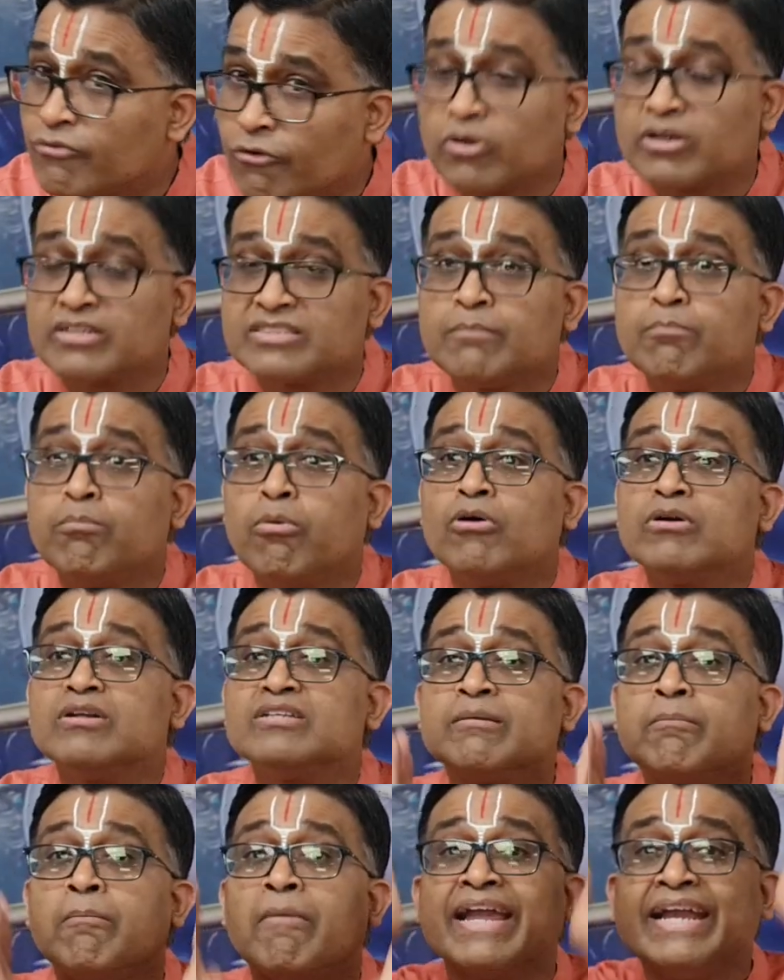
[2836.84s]
Focus. The boat
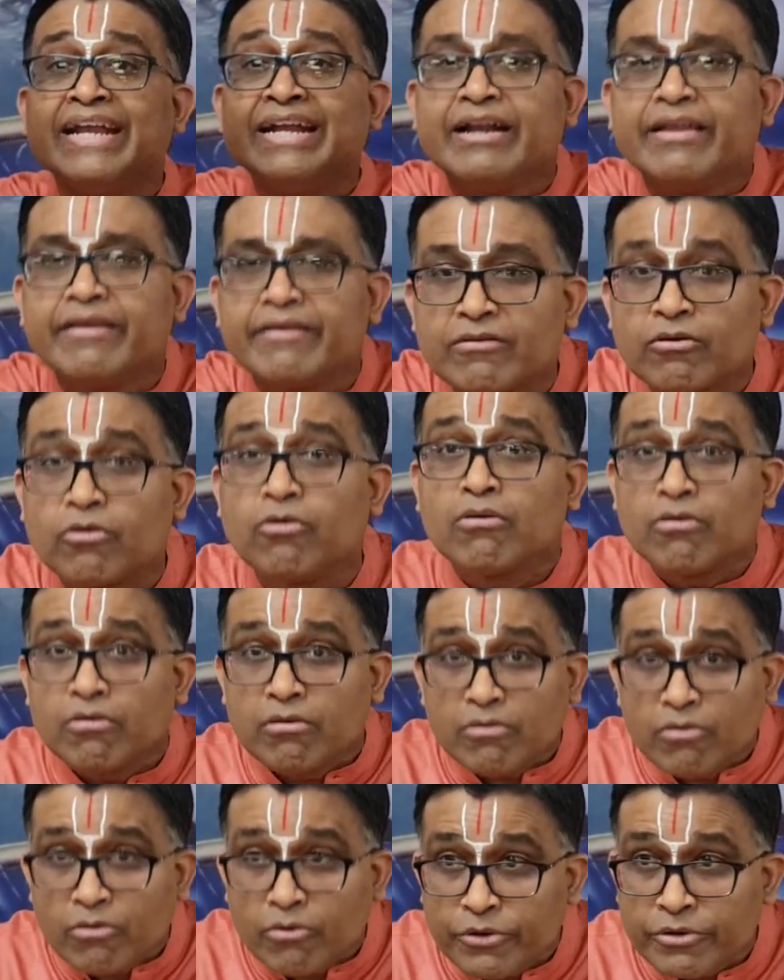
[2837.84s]
is a mind here. Row,
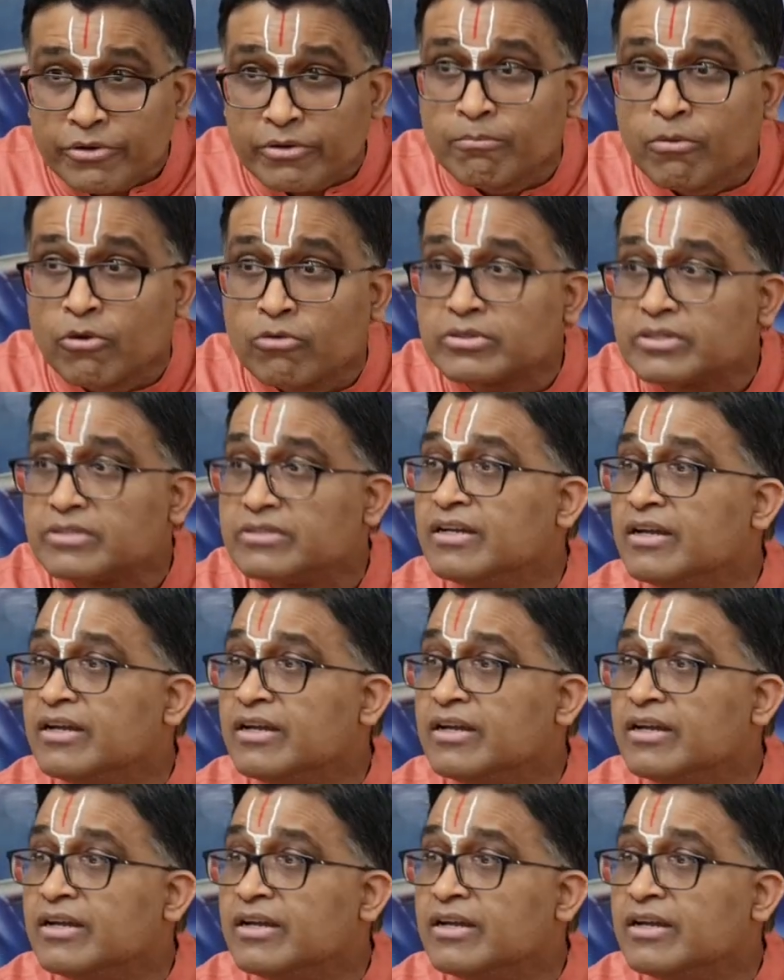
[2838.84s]
row, row your boat.